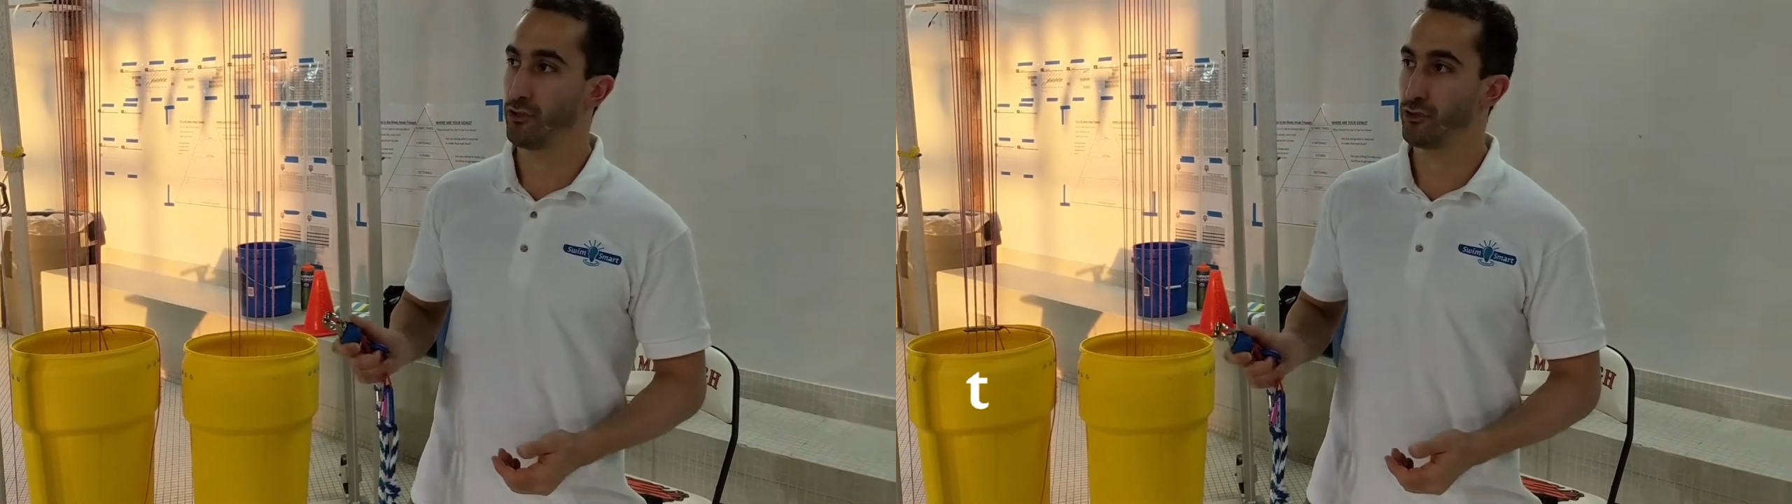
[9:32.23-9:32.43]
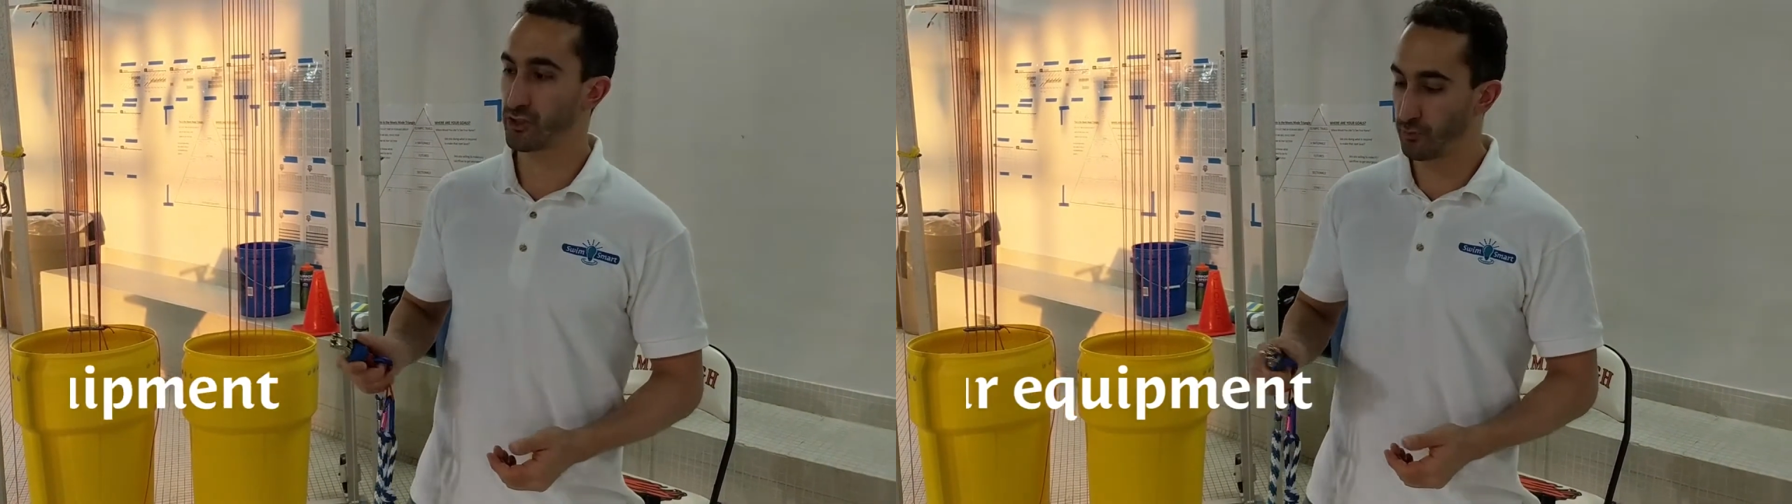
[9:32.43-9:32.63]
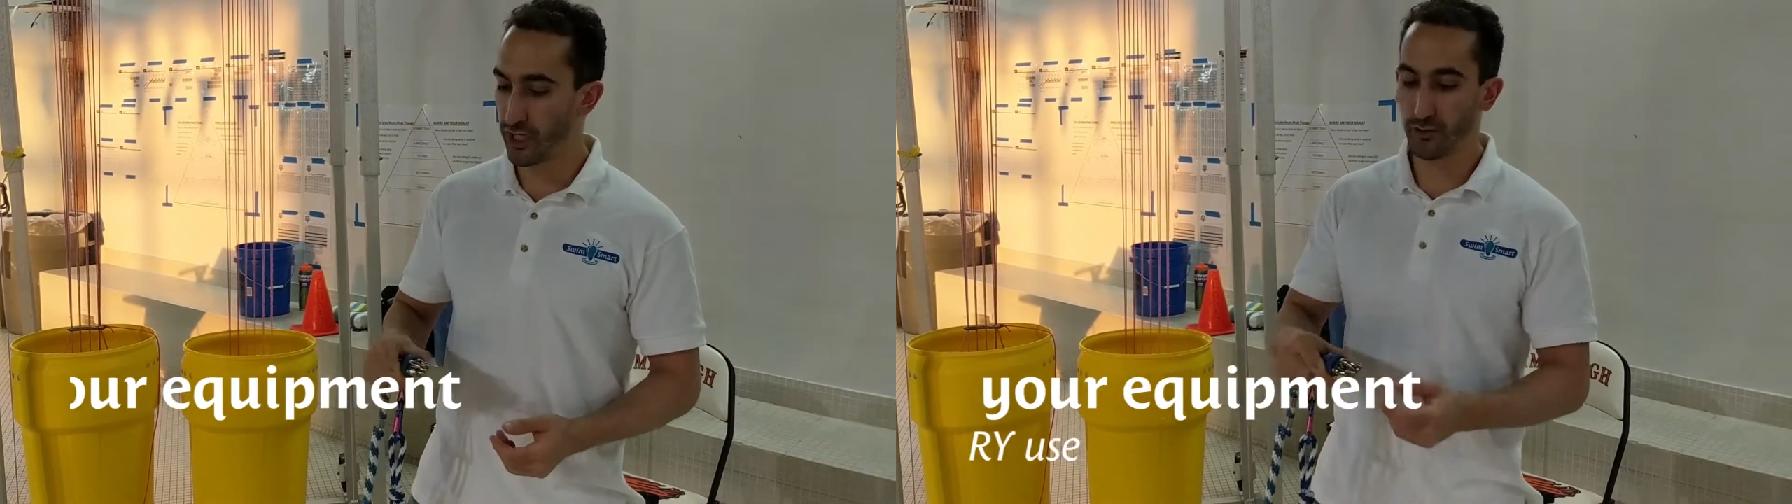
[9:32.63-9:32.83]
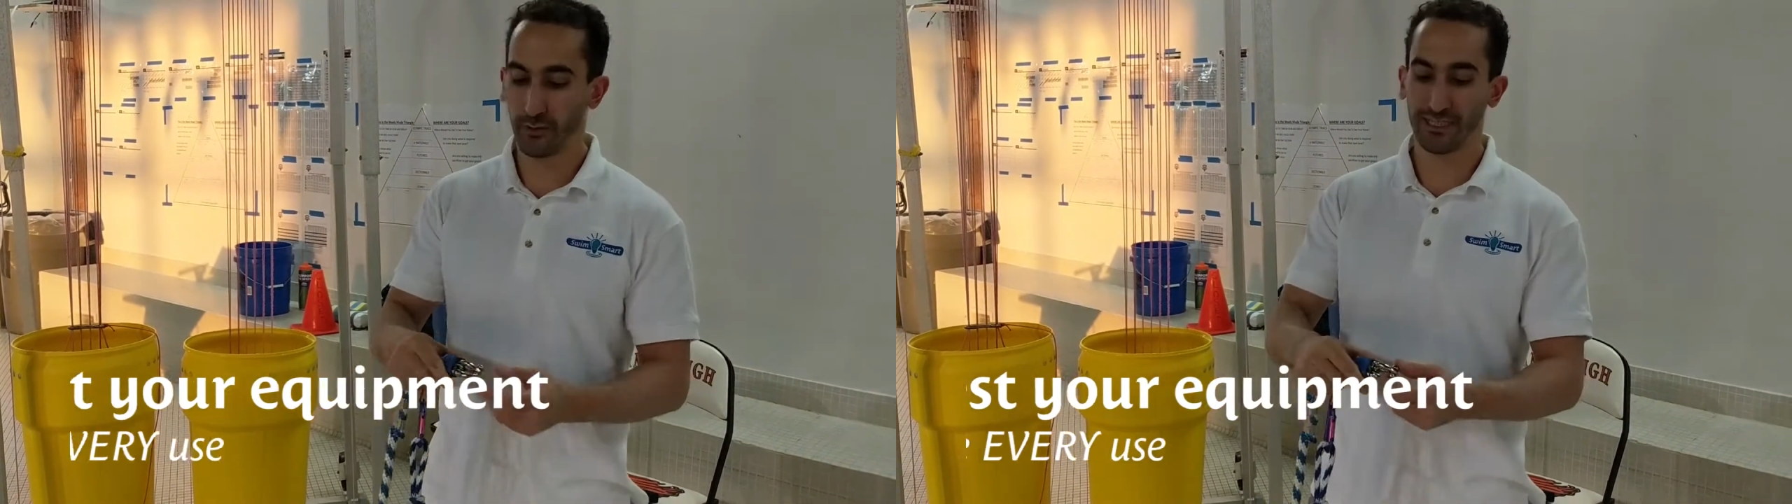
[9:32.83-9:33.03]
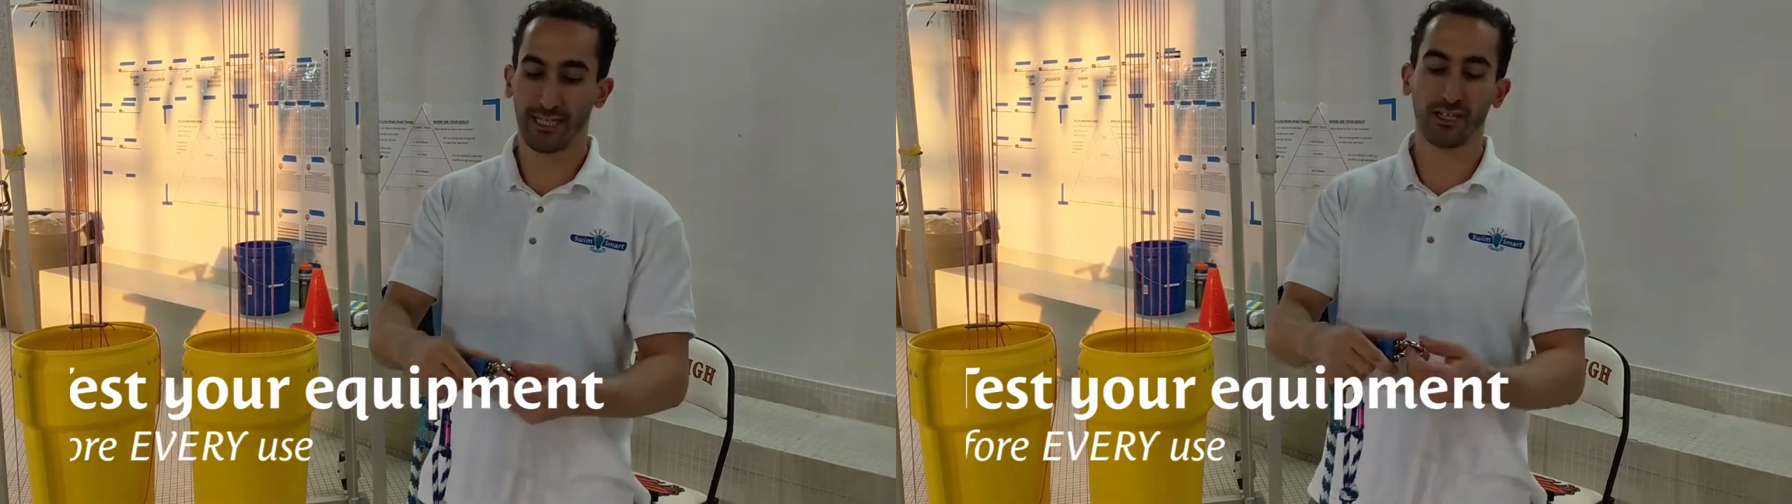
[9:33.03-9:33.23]
use a
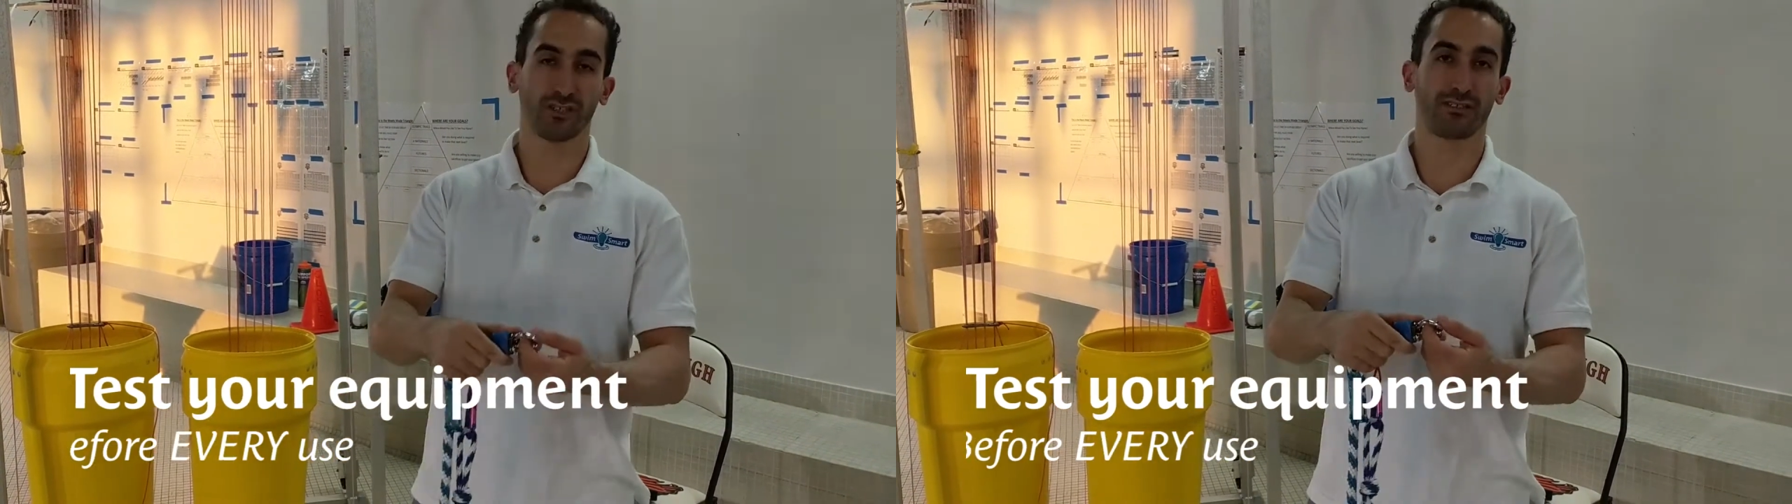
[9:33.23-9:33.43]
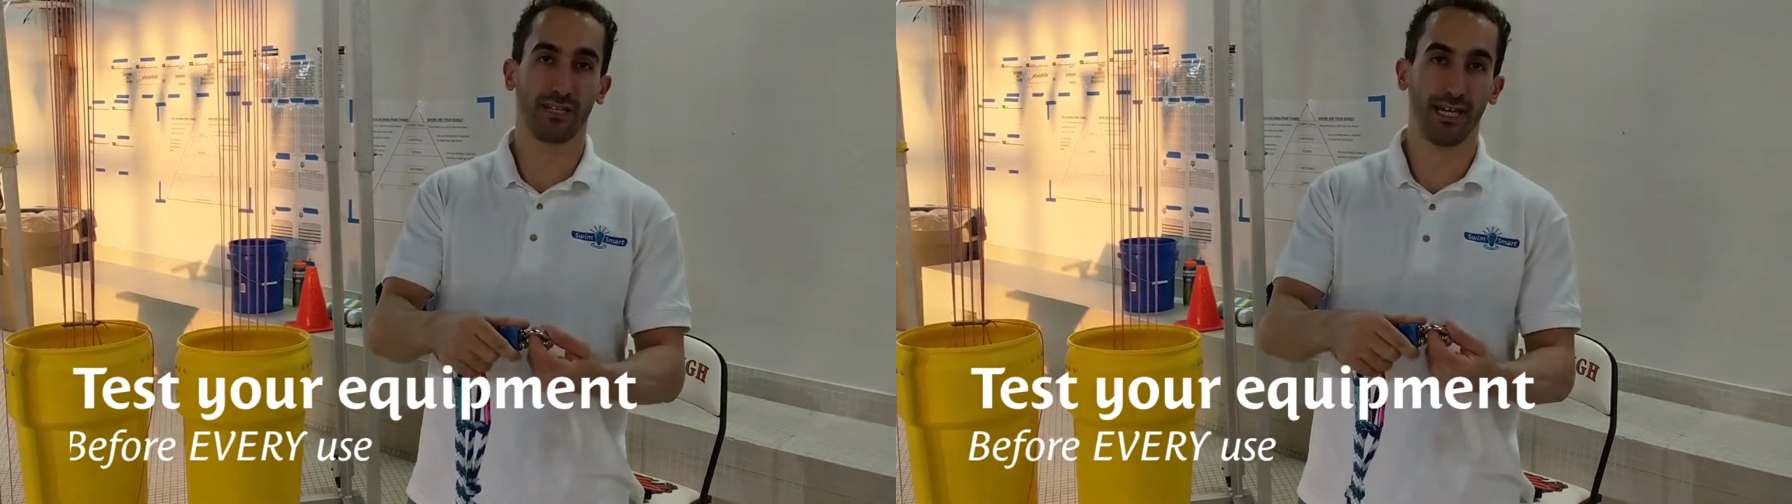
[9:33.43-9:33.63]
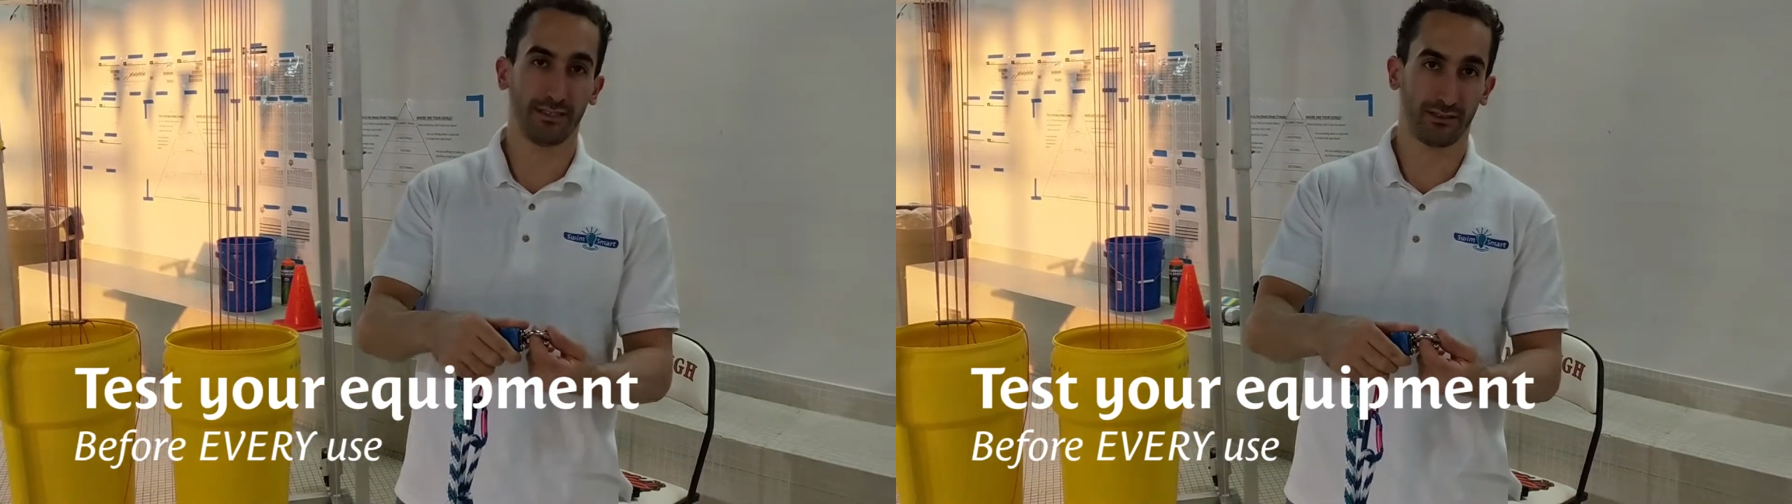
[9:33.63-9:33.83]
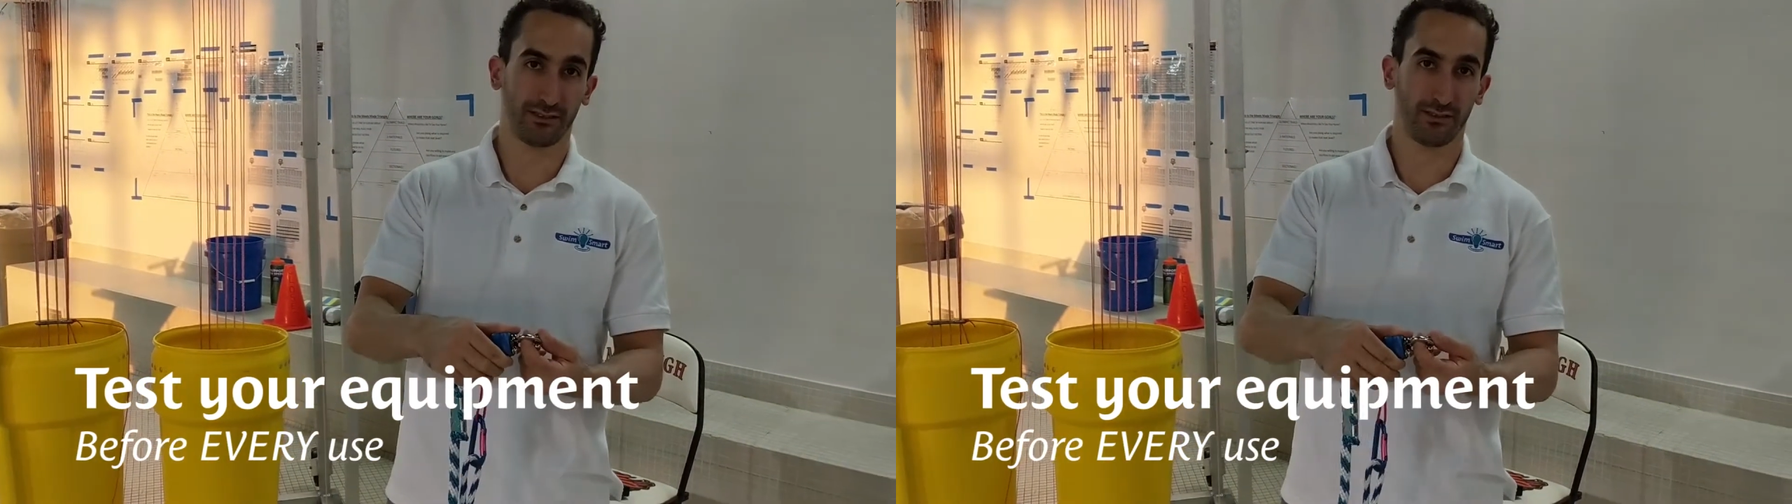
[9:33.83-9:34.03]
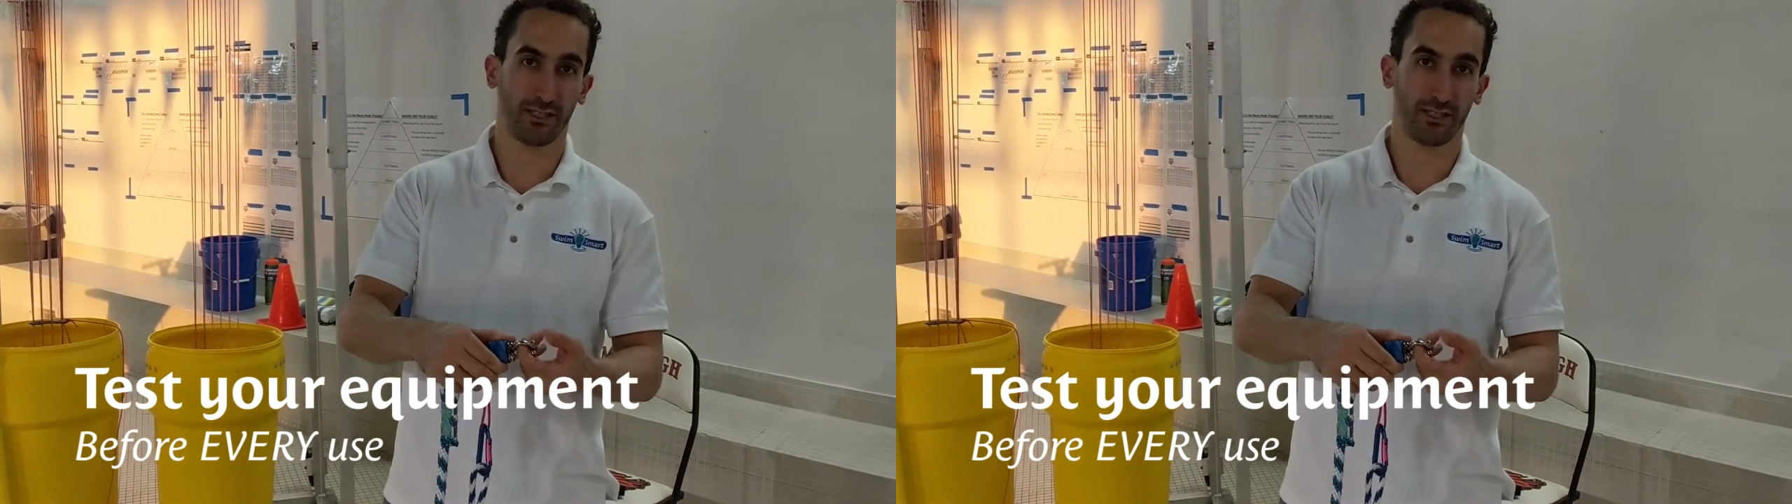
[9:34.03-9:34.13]
breakaway is actually test